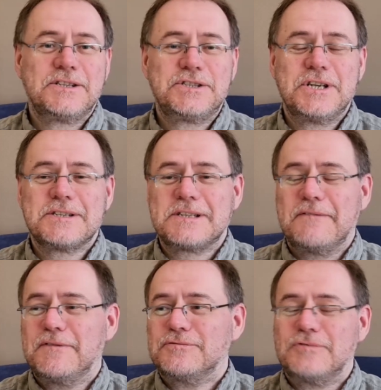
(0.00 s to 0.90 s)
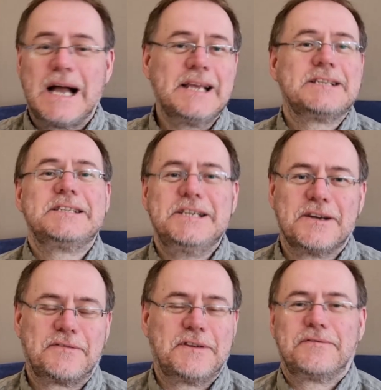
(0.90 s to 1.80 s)
just a variety
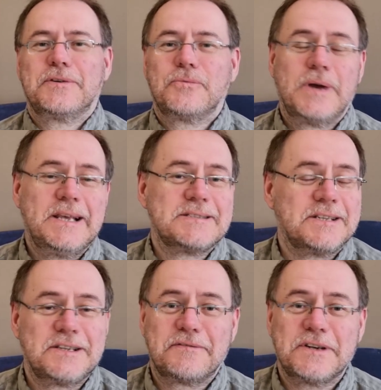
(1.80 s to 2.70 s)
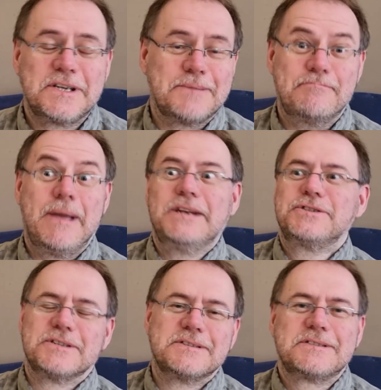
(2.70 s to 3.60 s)
of different ways and different
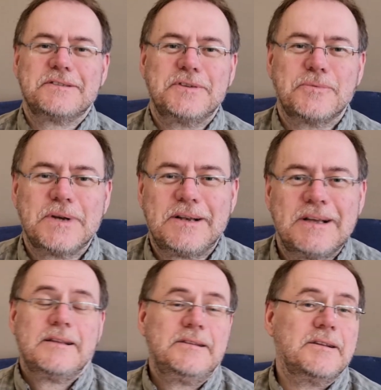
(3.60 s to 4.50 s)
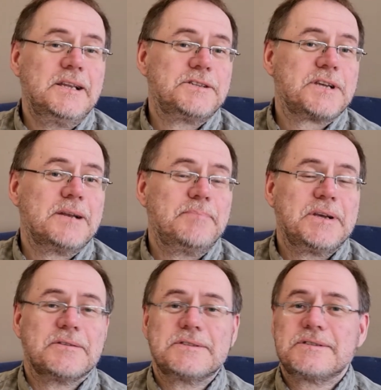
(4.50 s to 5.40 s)
dimensions, if you will. Your niche can be
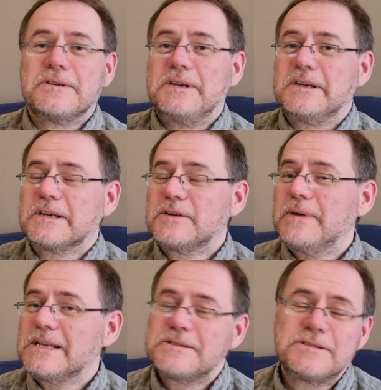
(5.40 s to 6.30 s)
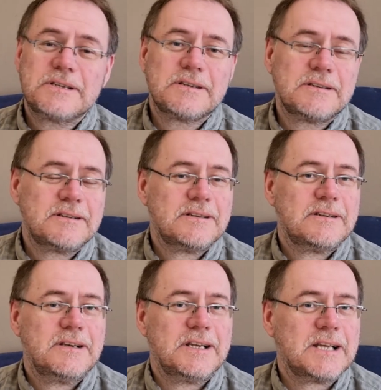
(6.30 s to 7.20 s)
concerning a question,
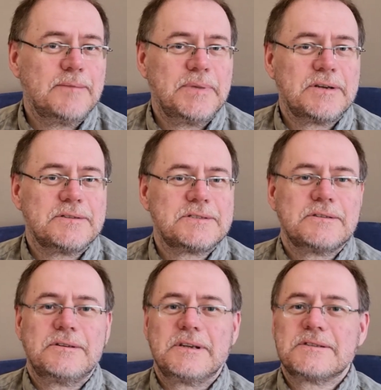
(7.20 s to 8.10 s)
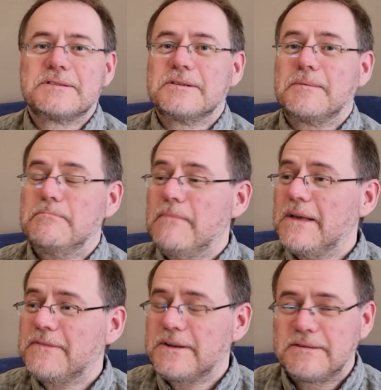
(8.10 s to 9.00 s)
it can be concerning a certain
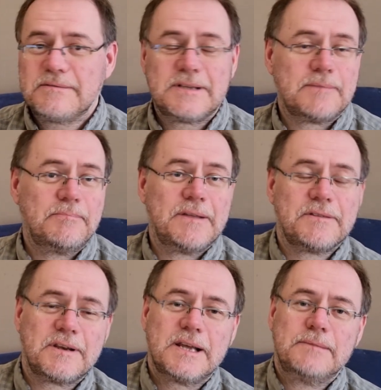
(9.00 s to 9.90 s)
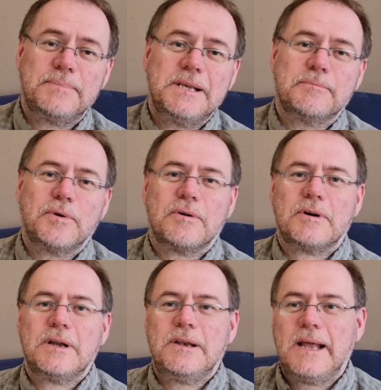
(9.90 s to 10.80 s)
method. That method can be
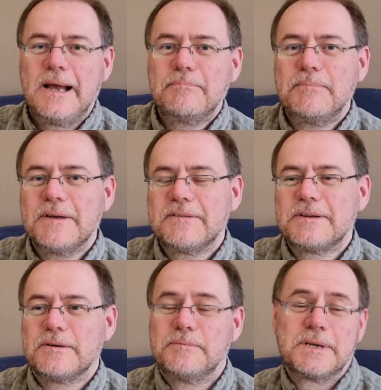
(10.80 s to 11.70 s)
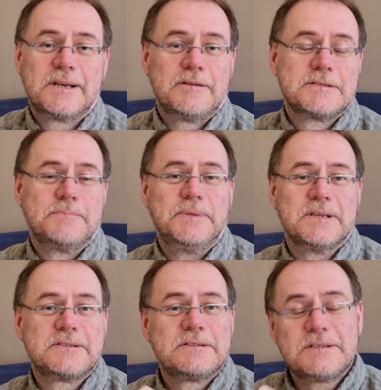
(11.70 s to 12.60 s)
more a lab method, or it can also
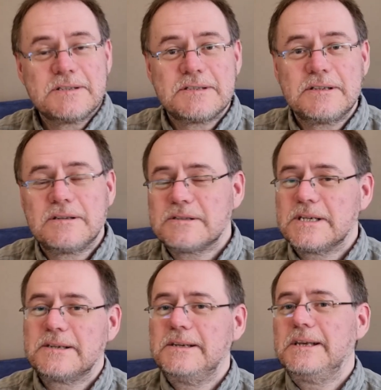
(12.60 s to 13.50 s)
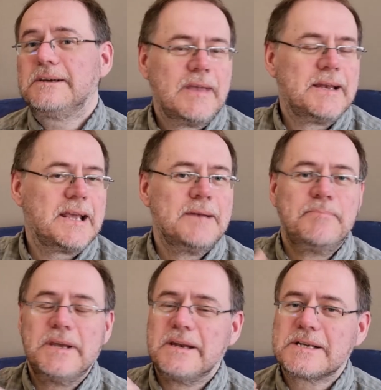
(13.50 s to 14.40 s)
be a statistical technique. It can
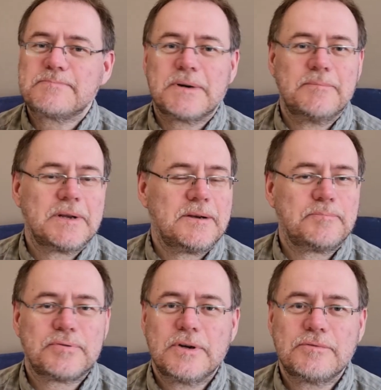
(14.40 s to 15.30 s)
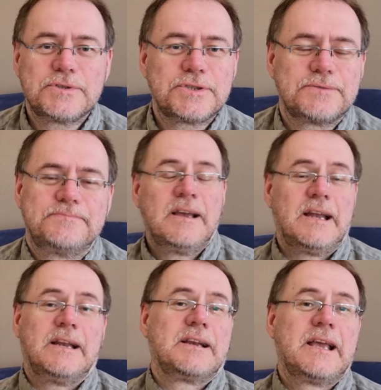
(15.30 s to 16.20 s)
be an experimental approach,
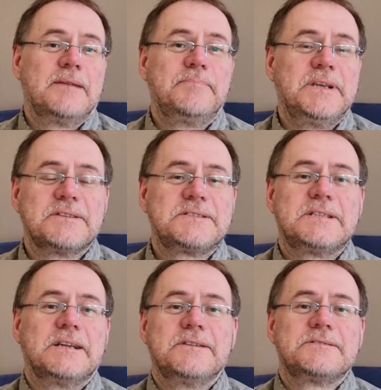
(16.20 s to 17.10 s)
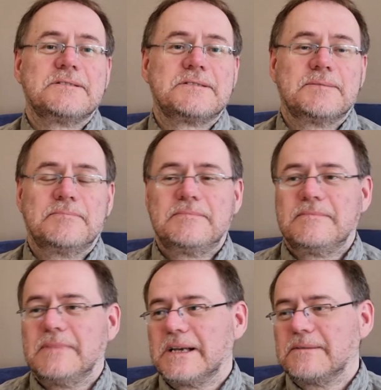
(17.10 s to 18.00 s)
and it can be a study system,
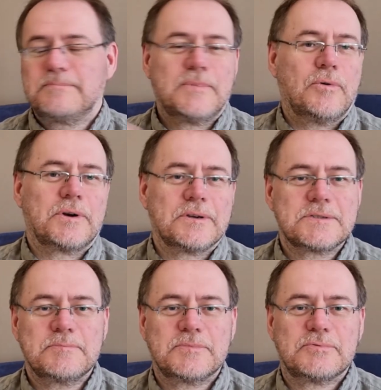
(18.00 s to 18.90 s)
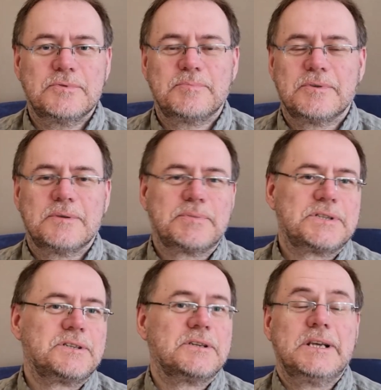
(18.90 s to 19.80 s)
like an organism group or a particular